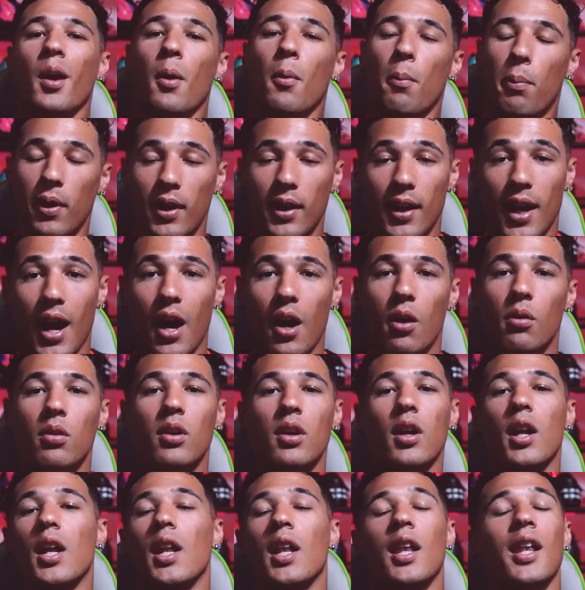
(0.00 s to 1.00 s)
But
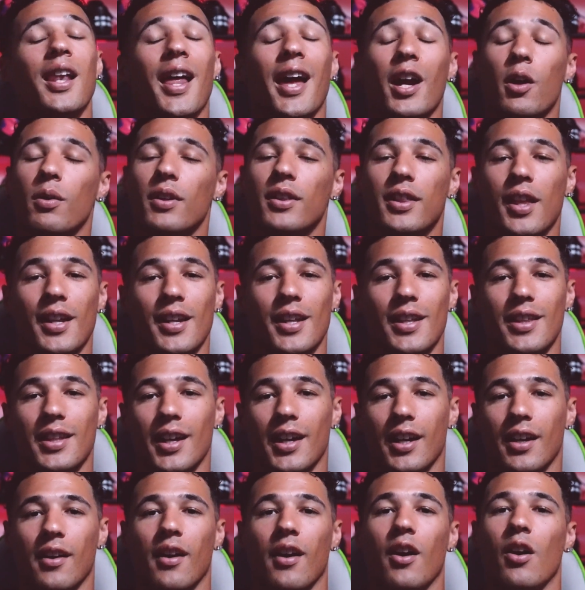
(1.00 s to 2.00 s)
now, like with
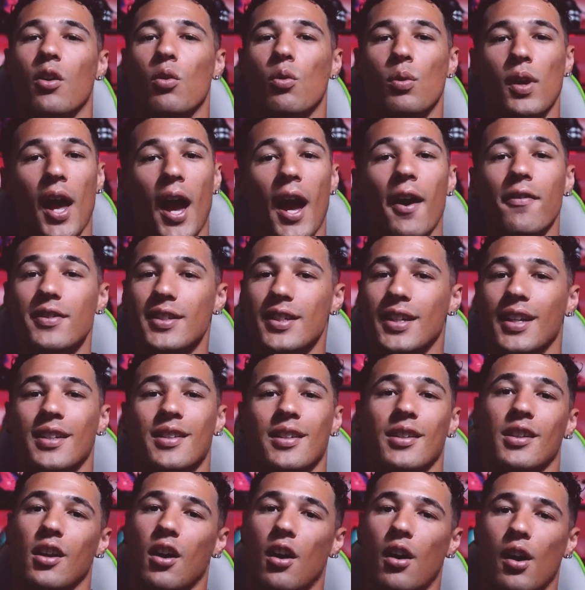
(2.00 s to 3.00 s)
anything, we have to get
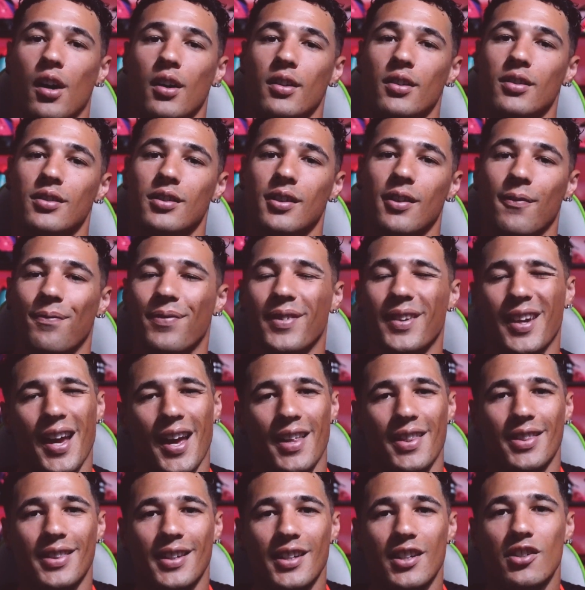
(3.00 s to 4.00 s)
to the cons,
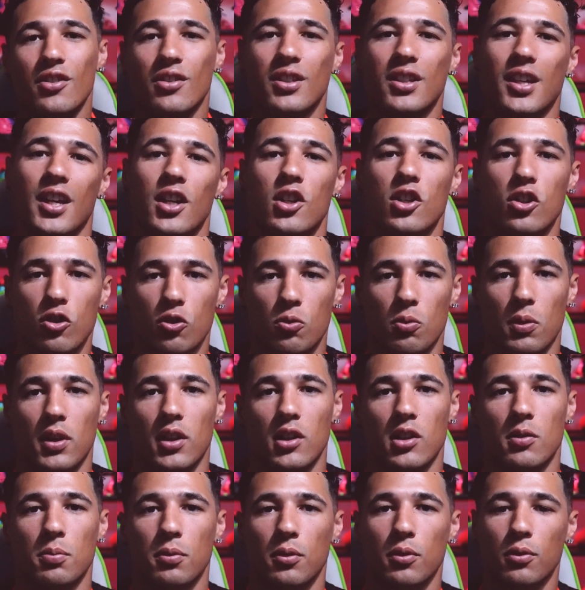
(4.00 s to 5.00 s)
and these are the issues with
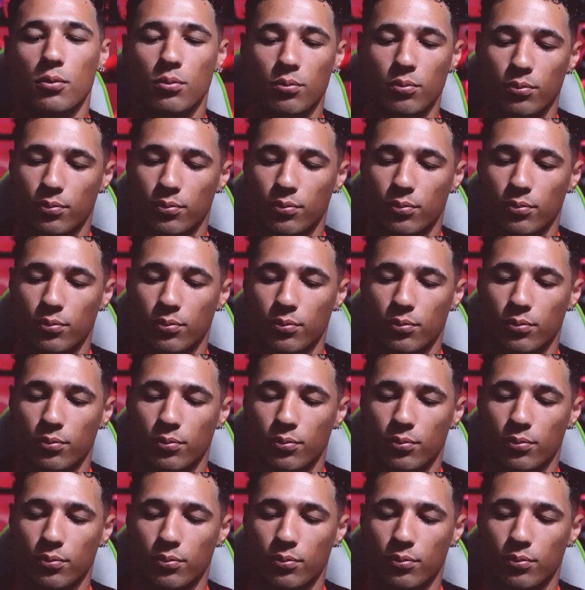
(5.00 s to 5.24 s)
this boot.